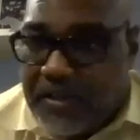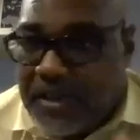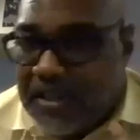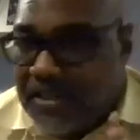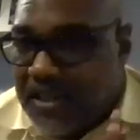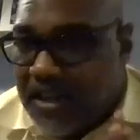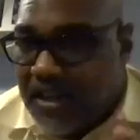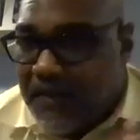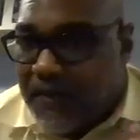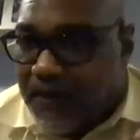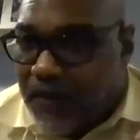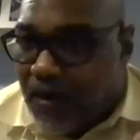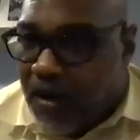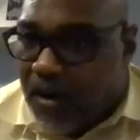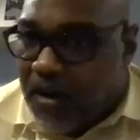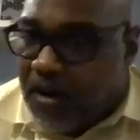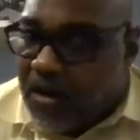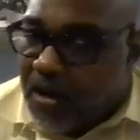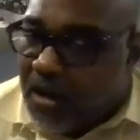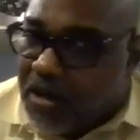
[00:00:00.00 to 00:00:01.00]
think it's any
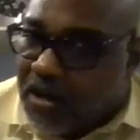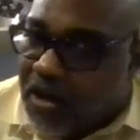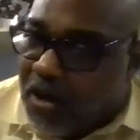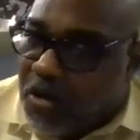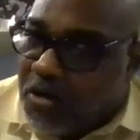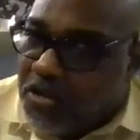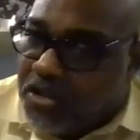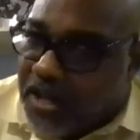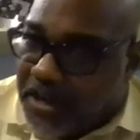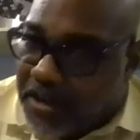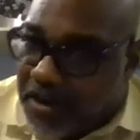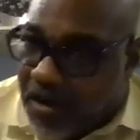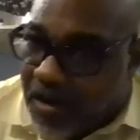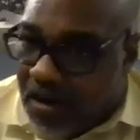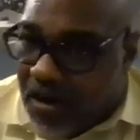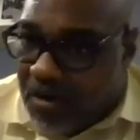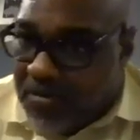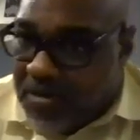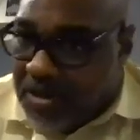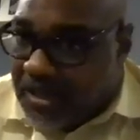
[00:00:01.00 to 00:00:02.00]
fault a coach at
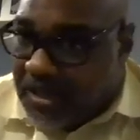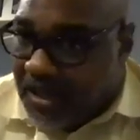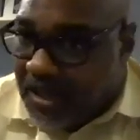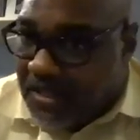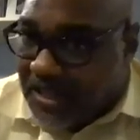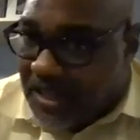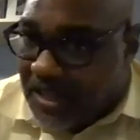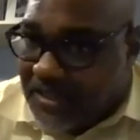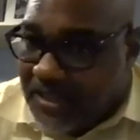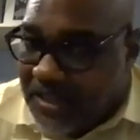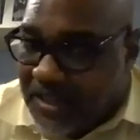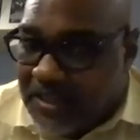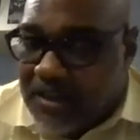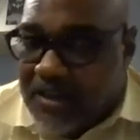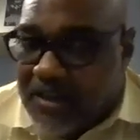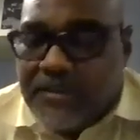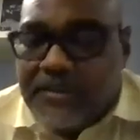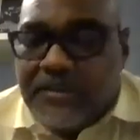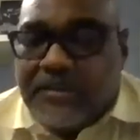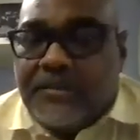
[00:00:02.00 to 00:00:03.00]
all because I think
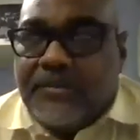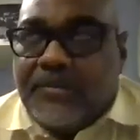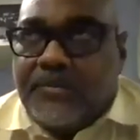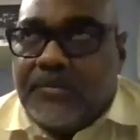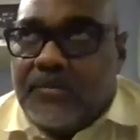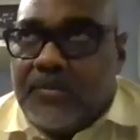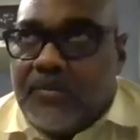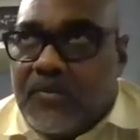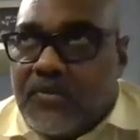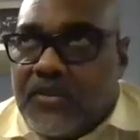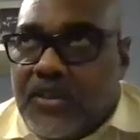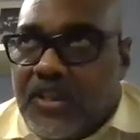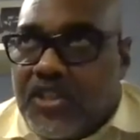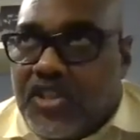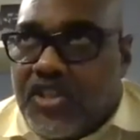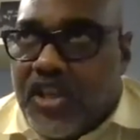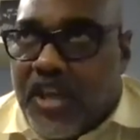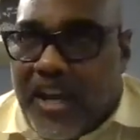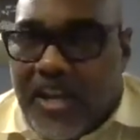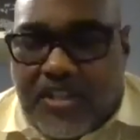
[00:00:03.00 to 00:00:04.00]
the
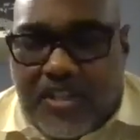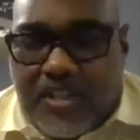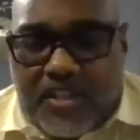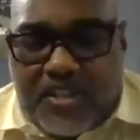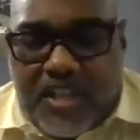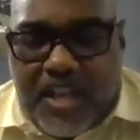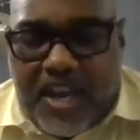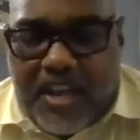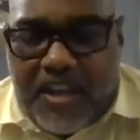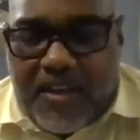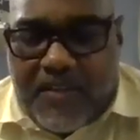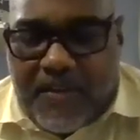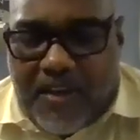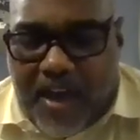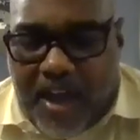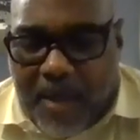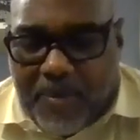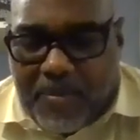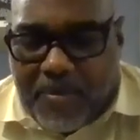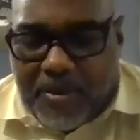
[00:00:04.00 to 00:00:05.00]
changes that have
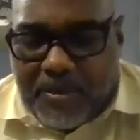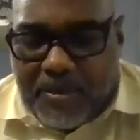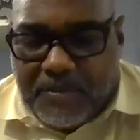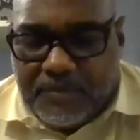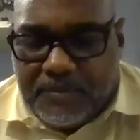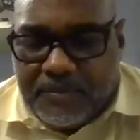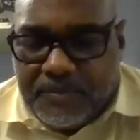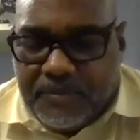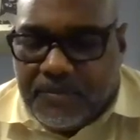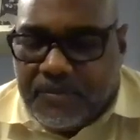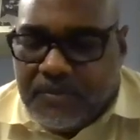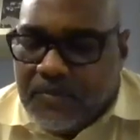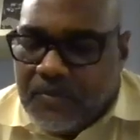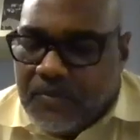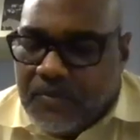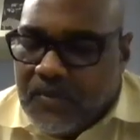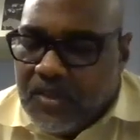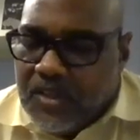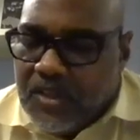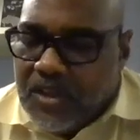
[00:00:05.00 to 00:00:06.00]
happened,
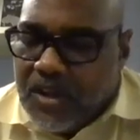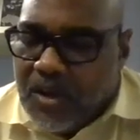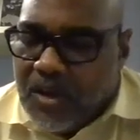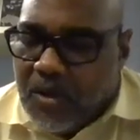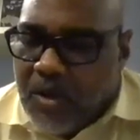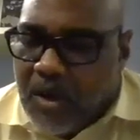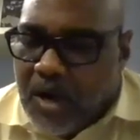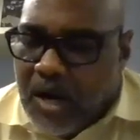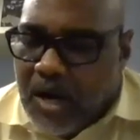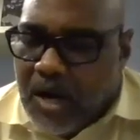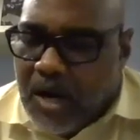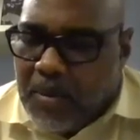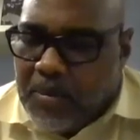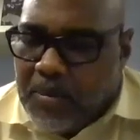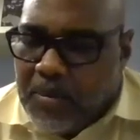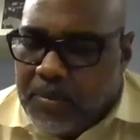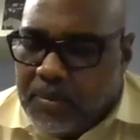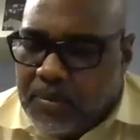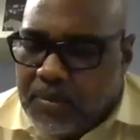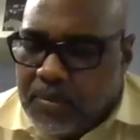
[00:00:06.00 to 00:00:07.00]
you know,
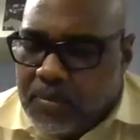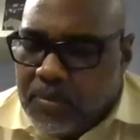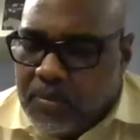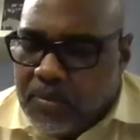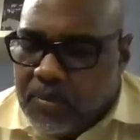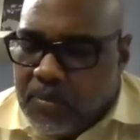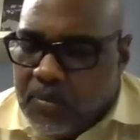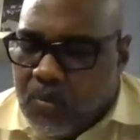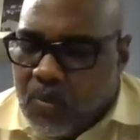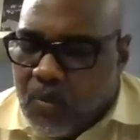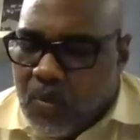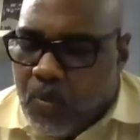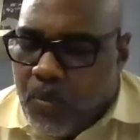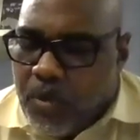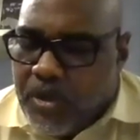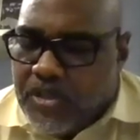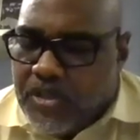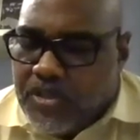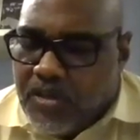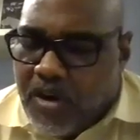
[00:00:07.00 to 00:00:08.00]
um,
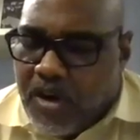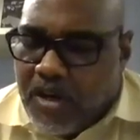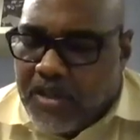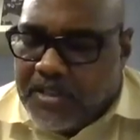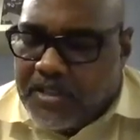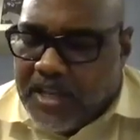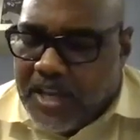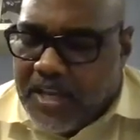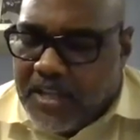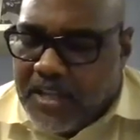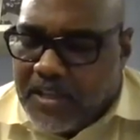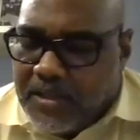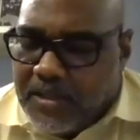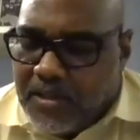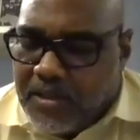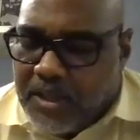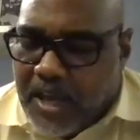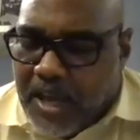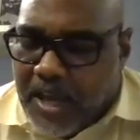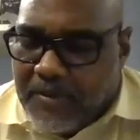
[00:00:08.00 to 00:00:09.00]
we started taking a
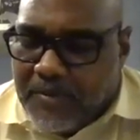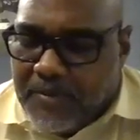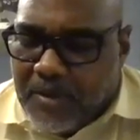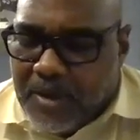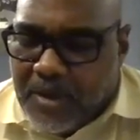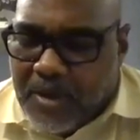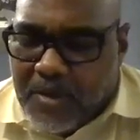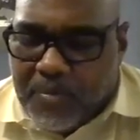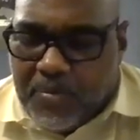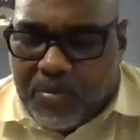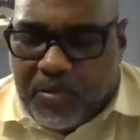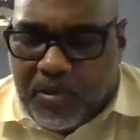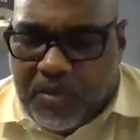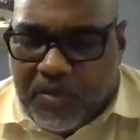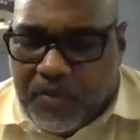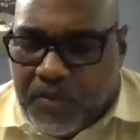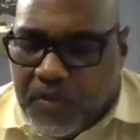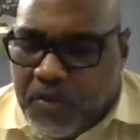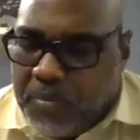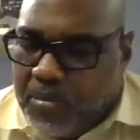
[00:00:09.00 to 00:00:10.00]
look at uh, a
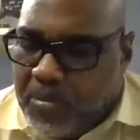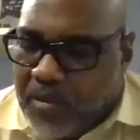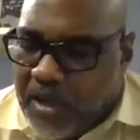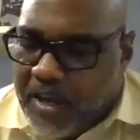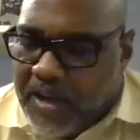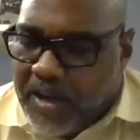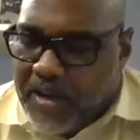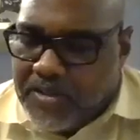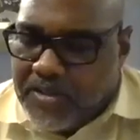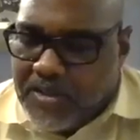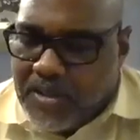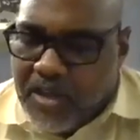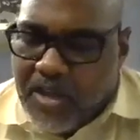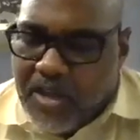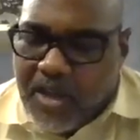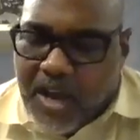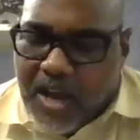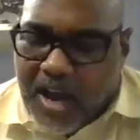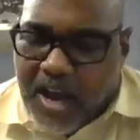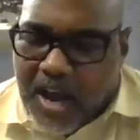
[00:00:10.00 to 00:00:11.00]
few players
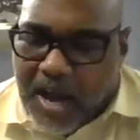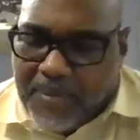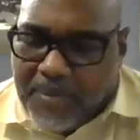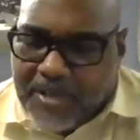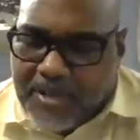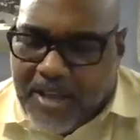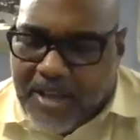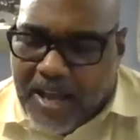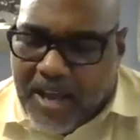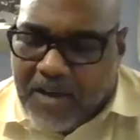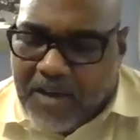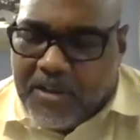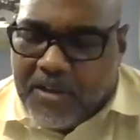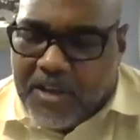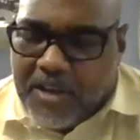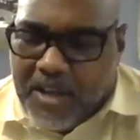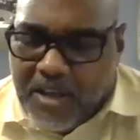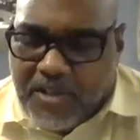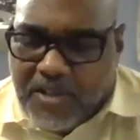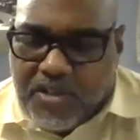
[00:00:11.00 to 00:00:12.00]
opted out,
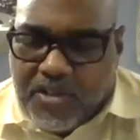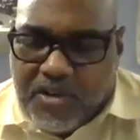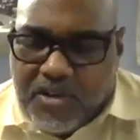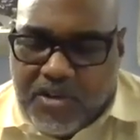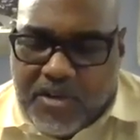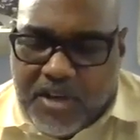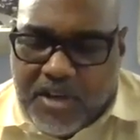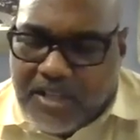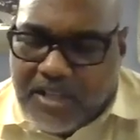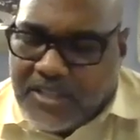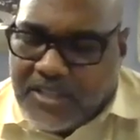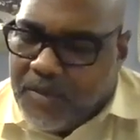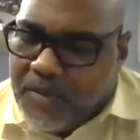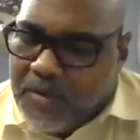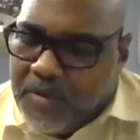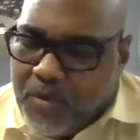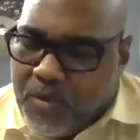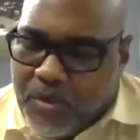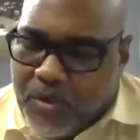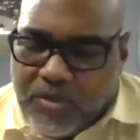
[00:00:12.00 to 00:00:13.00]
injured, and I think
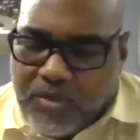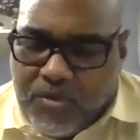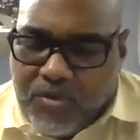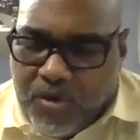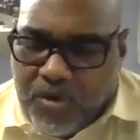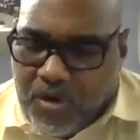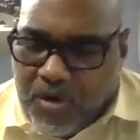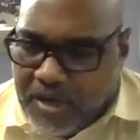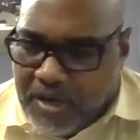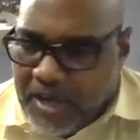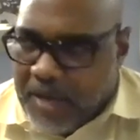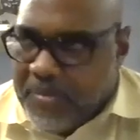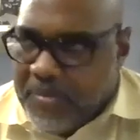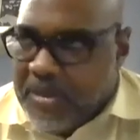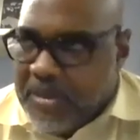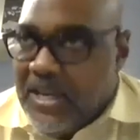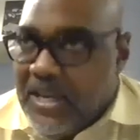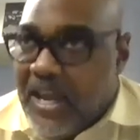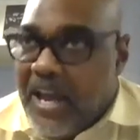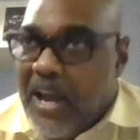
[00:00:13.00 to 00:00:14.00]
we went through all that.
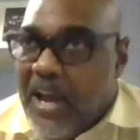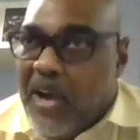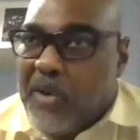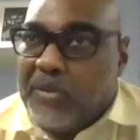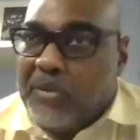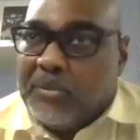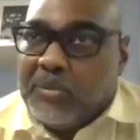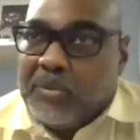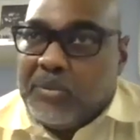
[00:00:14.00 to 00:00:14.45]
But now